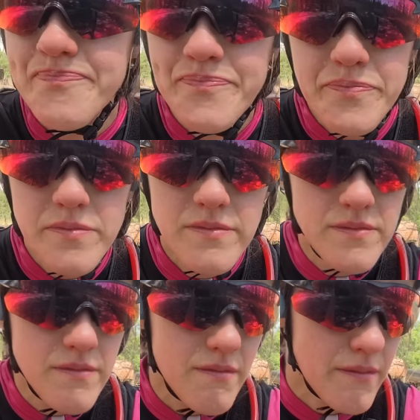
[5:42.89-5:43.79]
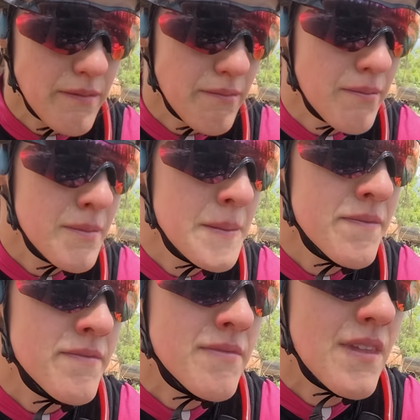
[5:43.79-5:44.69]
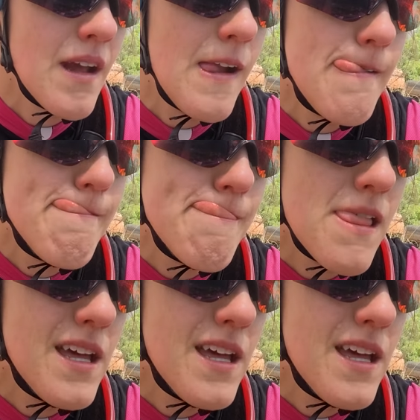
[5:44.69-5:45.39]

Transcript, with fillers: So we pushed everything back a few more days